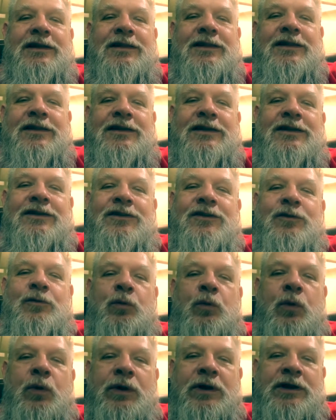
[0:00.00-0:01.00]
then it's
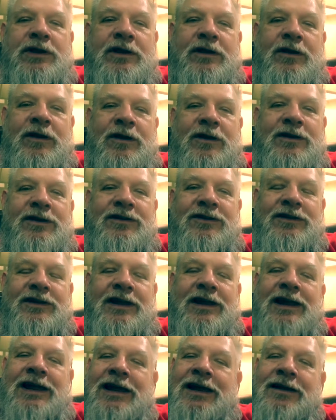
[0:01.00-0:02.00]
really hard to
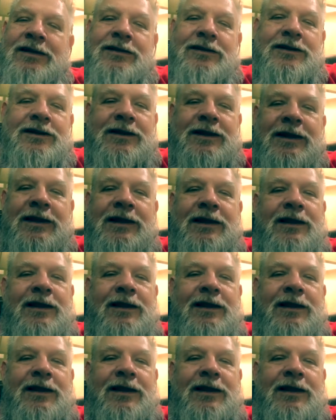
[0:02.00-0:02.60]
say, hey, look,